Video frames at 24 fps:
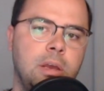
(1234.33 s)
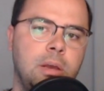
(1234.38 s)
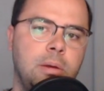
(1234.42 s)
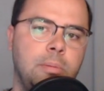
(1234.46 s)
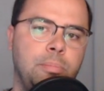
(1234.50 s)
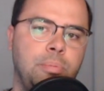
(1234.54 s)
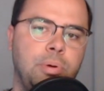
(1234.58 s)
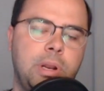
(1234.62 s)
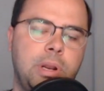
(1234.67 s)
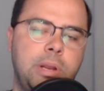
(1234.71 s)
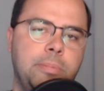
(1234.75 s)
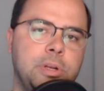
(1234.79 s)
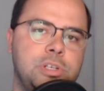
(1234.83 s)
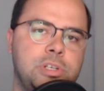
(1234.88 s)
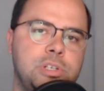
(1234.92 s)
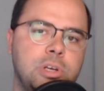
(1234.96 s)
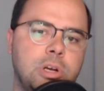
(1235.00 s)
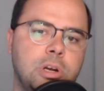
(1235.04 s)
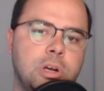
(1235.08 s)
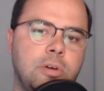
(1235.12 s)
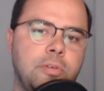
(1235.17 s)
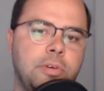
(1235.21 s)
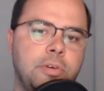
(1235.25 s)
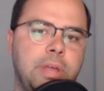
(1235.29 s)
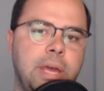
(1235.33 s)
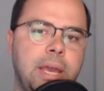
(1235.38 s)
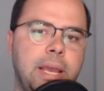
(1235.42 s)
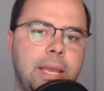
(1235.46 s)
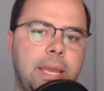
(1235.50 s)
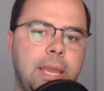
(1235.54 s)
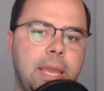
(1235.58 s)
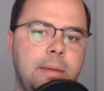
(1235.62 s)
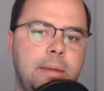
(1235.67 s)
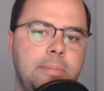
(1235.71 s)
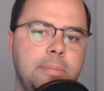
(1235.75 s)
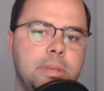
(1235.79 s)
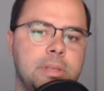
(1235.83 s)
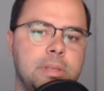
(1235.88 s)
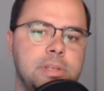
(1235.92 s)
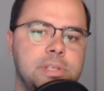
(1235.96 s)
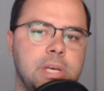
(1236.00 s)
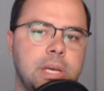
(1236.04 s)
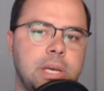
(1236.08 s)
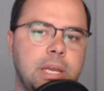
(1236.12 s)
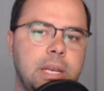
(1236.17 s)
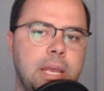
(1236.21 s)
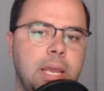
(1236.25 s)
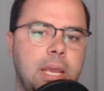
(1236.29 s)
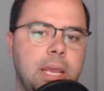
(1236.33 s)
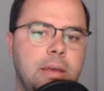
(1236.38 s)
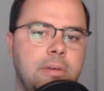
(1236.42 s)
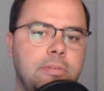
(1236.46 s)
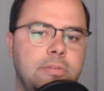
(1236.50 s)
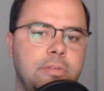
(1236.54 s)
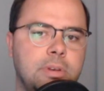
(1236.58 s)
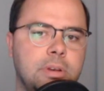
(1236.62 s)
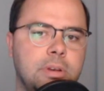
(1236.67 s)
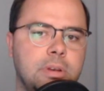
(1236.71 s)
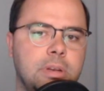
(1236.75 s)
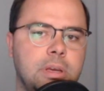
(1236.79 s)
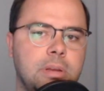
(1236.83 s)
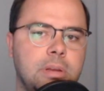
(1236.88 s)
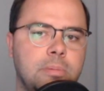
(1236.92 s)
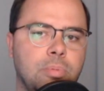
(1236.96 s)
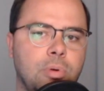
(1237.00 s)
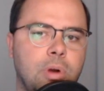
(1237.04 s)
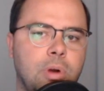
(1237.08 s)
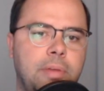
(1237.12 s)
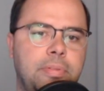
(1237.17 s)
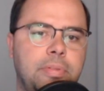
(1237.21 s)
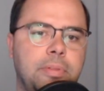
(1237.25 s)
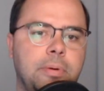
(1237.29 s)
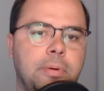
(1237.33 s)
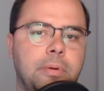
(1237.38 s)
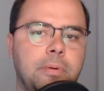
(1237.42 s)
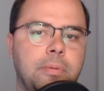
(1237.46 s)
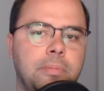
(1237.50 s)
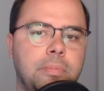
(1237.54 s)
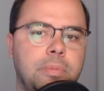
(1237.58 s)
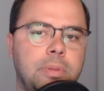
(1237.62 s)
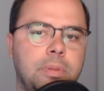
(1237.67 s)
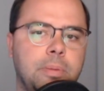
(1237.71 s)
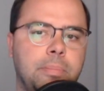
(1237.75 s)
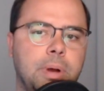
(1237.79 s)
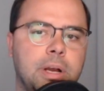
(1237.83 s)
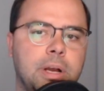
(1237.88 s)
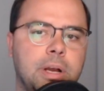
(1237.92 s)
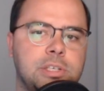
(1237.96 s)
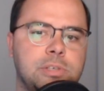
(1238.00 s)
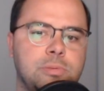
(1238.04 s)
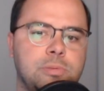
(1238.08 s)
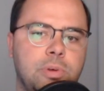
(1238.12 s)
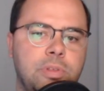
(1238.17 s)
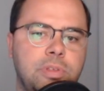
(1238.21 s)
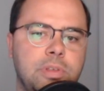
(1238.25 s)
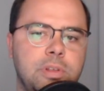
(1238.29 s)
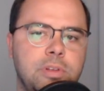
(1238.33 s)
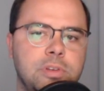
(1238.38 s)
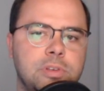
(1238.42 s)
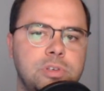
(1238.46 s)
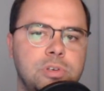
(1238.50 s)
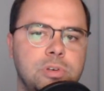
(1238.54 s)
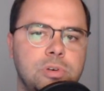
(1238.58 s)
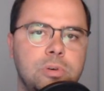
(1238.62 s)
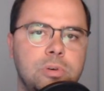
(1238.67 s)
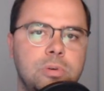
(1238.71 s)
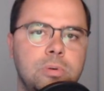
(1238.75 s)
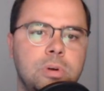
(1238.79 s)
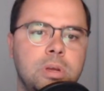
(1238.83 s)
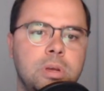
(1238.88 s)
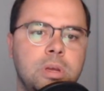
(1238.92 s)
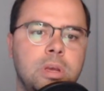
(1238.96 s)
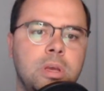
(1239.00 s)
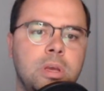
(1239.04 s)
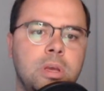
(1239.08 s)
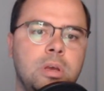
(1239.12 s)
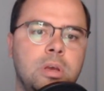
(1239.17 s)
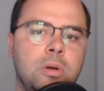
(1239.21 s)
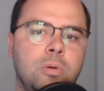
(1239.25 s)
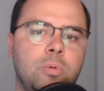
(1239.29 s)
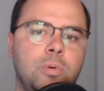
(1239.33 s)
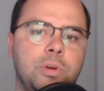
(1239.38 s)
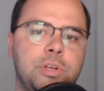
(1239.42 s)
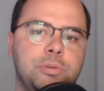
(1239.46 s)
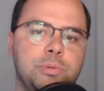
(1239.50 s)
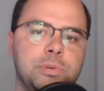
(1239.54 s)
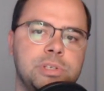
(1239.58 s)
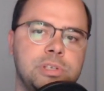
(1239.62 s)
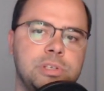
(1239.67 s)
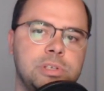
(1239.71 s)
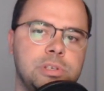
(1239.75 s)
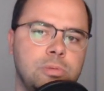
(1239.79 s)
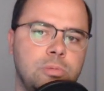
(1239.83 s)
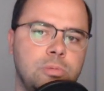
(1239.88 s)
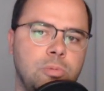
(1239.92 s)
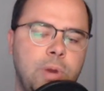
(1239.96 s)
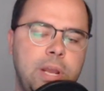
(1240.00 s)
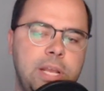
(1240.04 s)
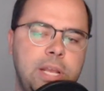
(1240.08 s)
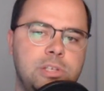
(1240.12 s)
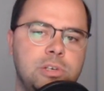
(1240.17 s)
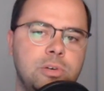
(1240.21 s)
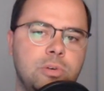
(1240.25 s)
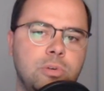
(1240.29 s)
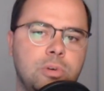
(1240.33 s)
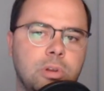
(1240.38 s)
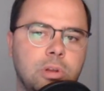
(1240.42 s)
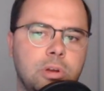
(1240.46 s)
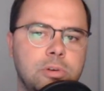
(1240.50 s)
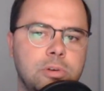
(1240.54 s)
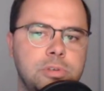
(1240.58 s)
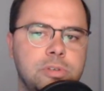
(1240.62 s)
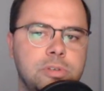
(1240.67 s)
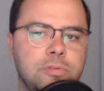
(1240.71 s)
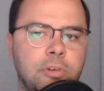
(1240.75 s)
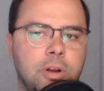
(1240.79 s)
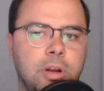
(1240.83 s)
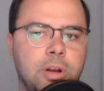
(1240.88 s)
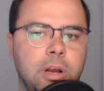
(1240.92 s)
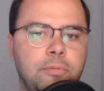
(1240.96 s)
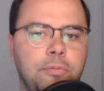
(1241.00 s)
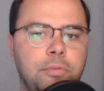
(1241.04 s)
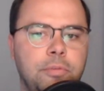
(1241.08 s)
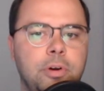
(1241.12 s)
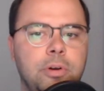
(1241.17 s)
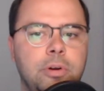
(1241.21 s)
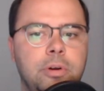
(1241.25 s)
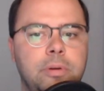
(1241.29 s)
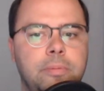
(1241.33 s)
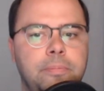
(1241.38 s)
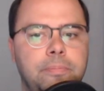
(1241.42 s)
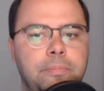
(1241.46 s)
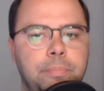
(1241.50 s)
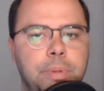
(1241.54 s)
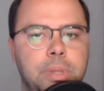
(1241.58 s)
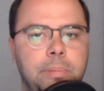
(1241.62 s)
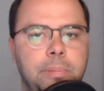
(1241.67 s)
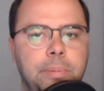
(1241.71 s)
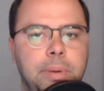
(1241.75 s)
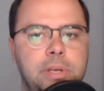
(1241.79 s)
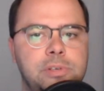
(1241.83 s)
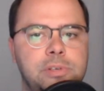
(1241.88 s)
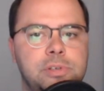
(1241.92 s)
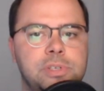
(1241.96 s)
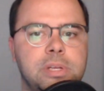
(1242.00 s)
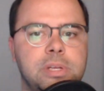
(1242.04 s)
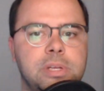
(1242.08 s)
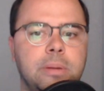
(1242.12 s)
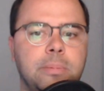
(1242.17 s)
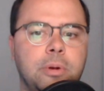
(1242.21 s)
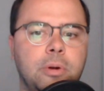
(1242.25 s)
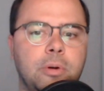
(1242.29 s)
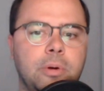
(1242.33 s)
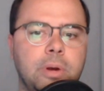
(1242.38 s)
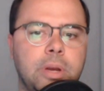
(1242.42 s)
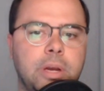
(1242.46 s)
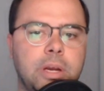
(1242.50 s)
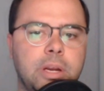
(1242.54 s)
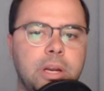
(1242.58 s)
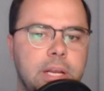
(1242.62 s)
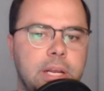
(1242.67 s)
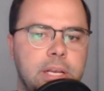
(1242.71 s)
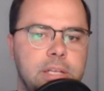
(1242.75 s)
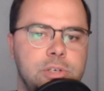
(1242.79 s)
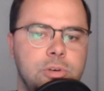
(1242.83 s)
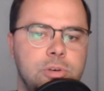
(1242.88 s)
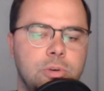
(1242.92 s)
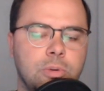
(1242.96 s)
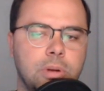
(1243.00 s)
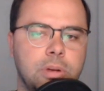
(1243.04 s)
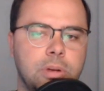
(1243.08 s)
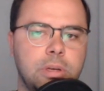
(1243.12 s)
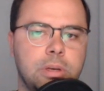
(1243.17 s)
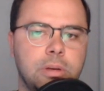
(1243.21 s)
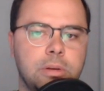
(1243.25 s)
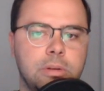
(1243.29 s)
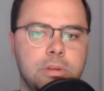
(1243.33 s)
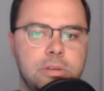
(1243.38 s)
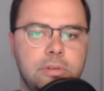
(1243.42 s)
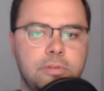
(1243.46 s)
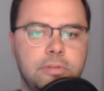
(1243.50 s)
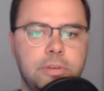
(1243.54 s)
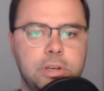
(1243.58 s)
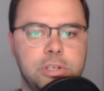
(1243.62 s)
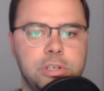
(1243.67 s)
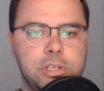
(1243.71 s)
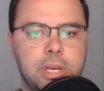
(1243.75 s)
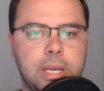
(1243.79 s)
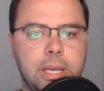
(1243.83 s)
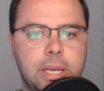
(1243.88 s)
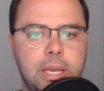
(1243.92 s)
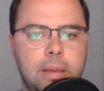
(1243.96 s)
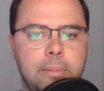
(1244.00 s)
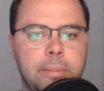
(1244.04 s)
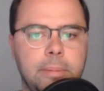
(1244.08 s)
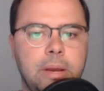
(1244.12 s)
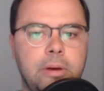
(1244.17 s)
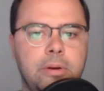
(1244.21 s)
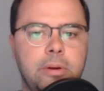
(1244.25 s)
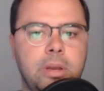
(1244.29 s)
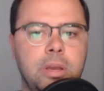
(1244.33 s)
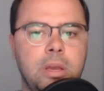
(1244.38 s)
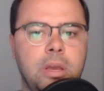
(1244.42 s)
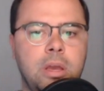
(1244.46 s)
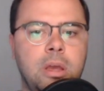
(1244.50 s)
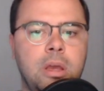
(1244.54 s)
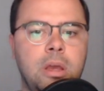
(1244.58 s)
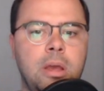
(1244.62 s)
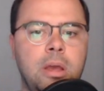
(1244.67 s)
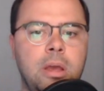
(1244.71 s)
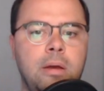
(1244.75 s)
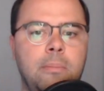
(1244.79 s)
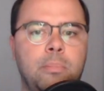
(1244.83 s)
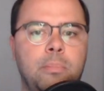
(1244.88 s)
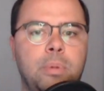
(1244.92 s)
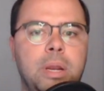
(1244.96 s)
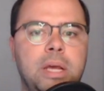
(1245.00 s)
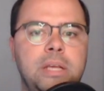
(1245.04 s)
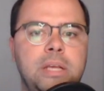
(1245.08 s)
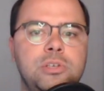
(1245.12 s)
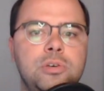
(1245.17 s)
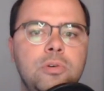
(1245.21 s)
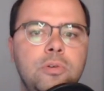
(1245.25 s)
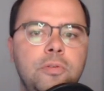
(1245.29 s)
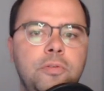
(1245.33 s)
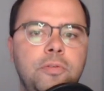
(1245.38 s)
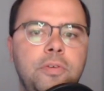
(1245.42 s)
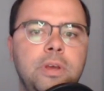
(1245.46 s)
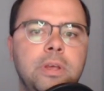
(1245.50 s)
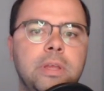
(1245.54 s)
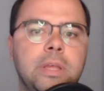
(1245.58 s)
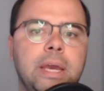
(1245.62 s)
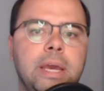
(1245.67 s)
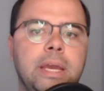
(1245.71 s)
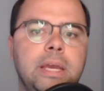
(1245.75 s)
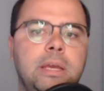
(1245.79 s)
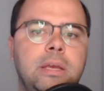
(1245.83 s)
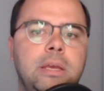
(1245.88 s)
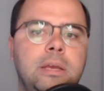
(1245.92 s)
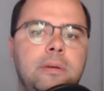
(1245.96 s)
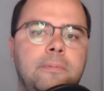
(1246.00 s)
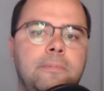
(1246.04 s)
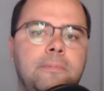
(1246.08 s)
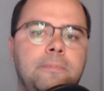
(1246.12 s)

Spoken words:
pretty much took over that game in the second half and brought the Bucks within 2, which was way too close for comfort, but the Pacers end up going on an 8-2 run to finish that game out. But I do feel like